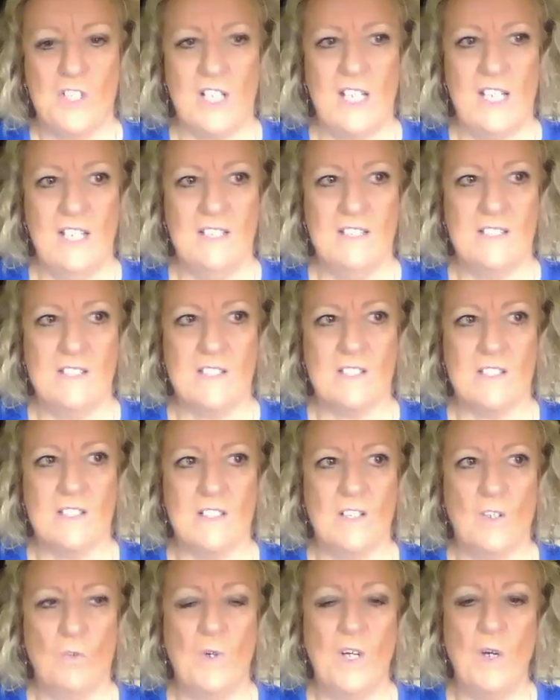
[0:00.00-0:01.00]
is
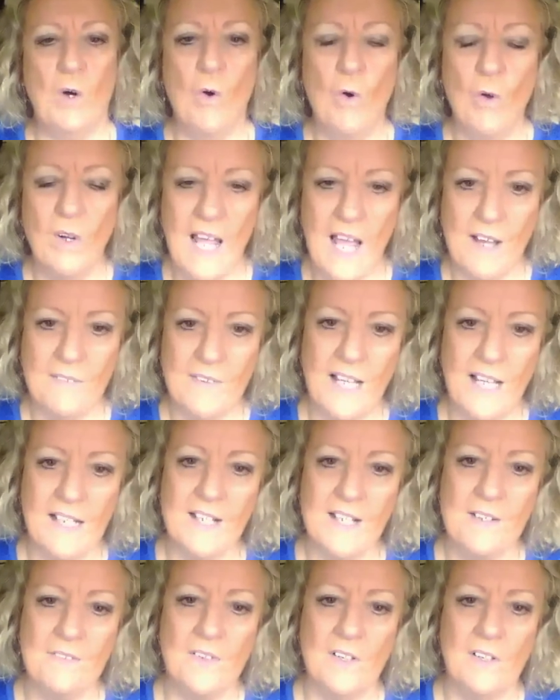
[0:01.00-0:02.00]
we all have
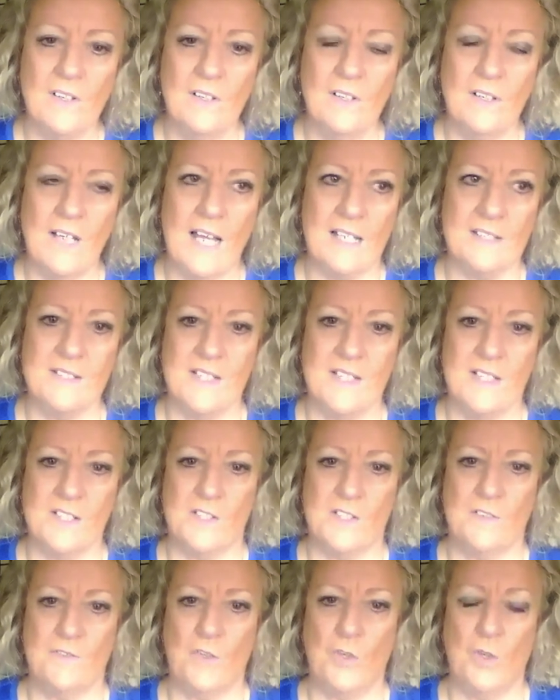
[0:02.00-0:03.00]
our
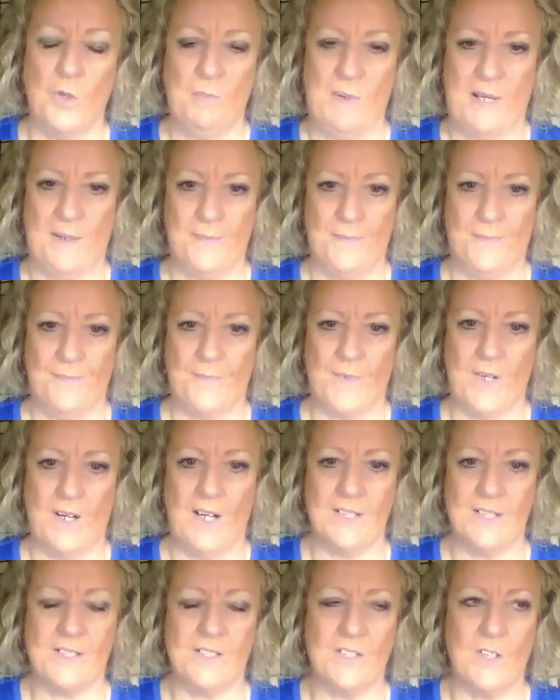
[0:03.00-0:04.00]
sense of humour,
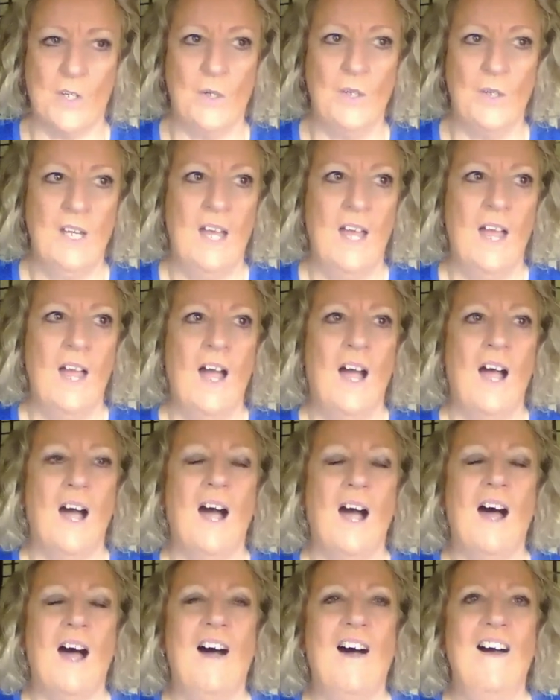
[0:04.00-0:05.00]
right? So
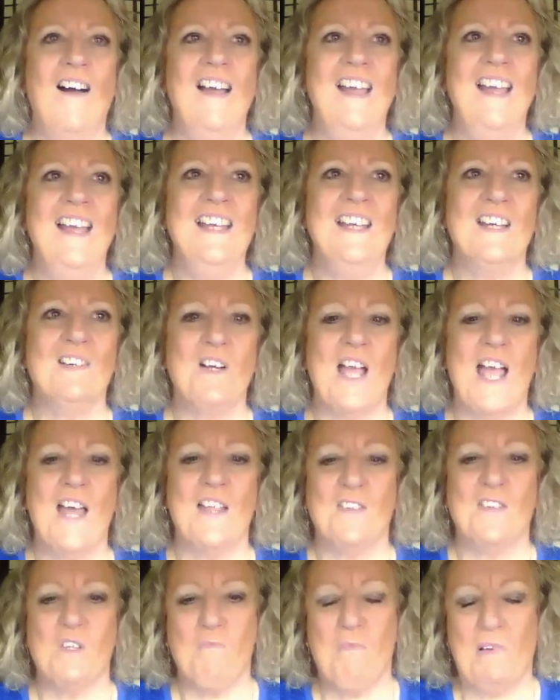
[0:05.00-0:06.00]
I
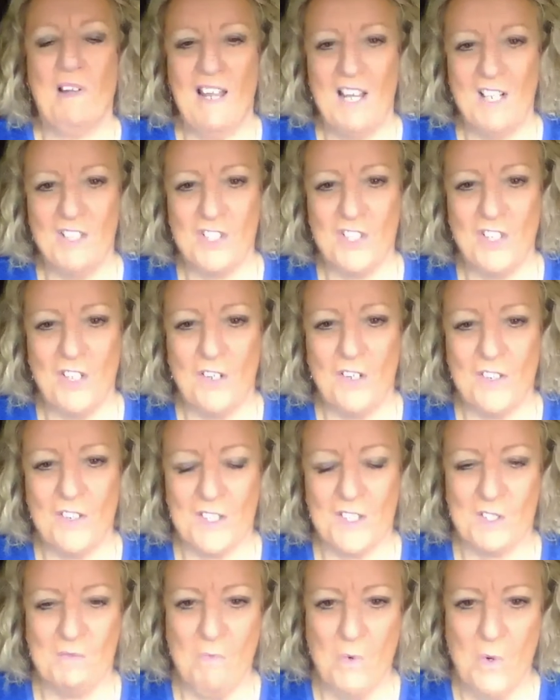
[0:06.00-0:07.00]
had the pleasure
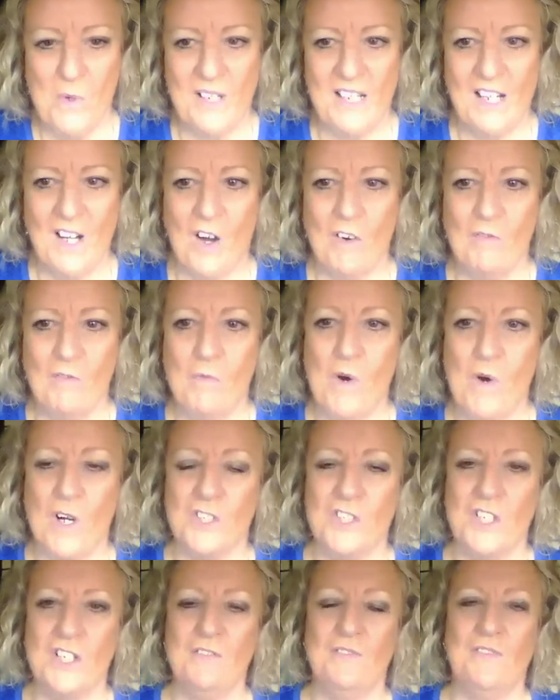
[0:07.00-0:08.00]
this morning of
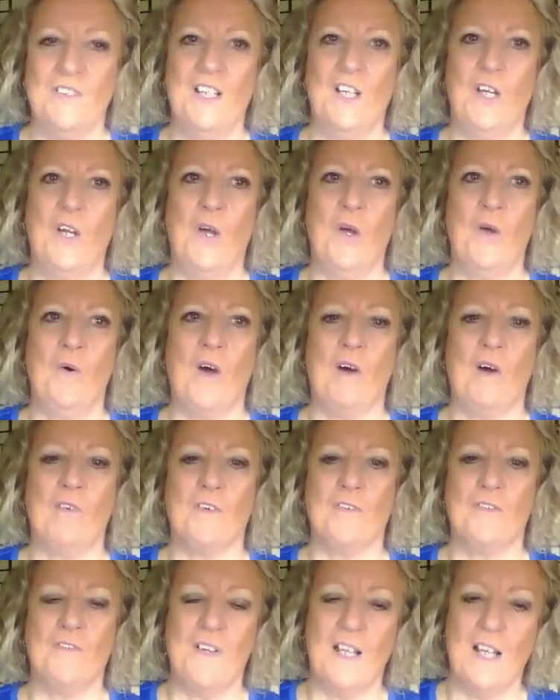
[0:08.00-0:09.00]
watching a video of a
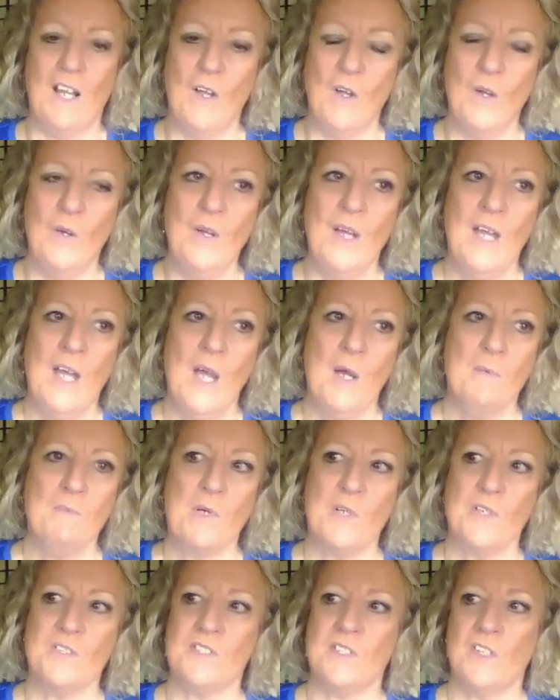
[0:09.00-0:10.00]
fellow
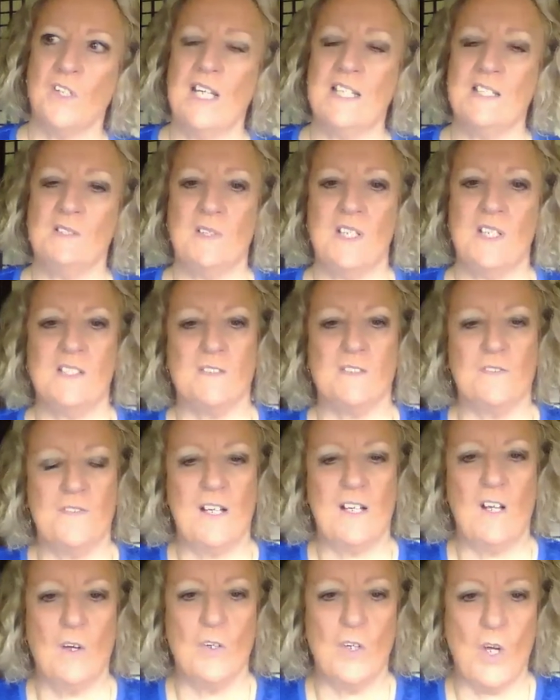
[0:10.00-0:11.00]
person. He's a
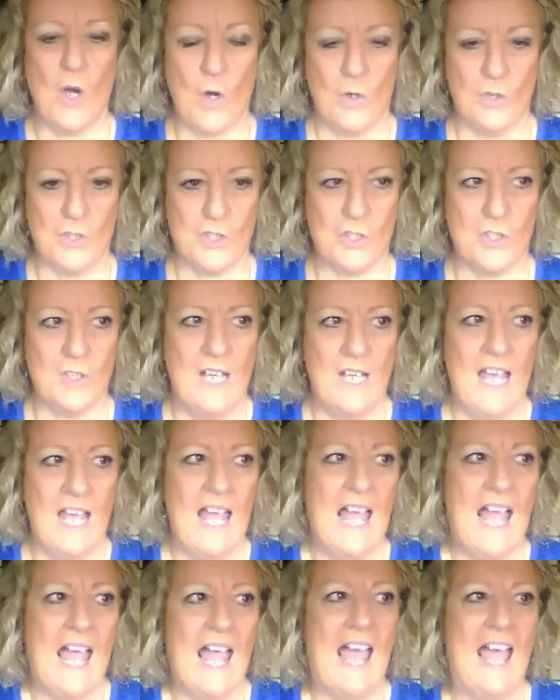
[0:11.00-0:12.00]
fellow coach,
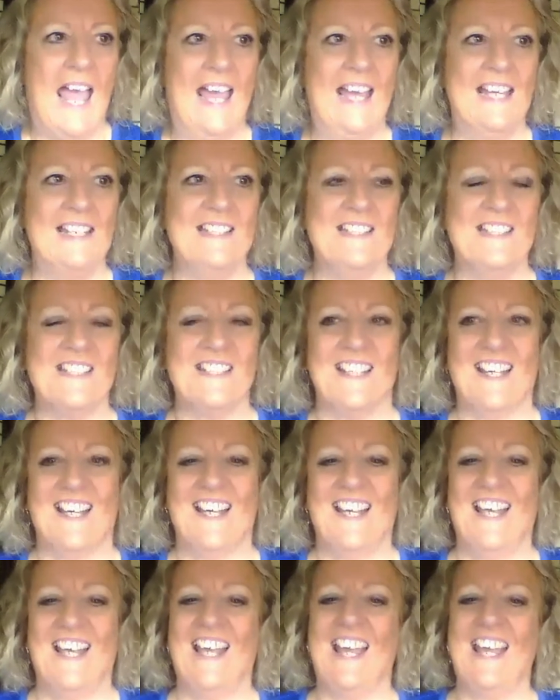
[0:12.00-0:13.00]
and
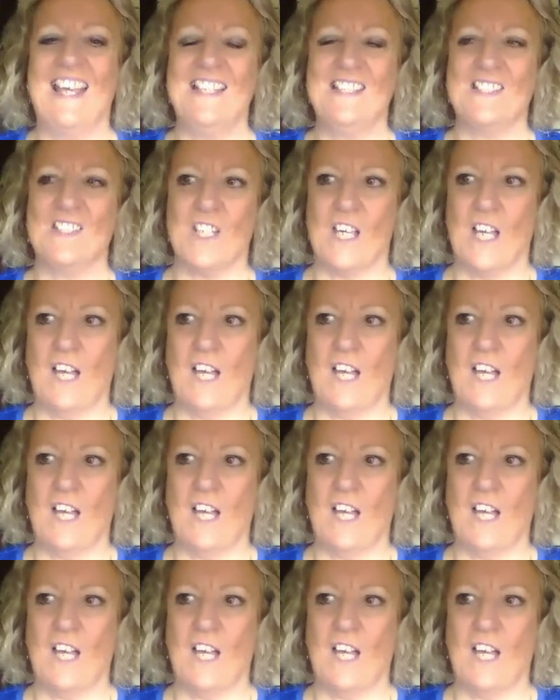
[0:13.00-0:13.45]
he's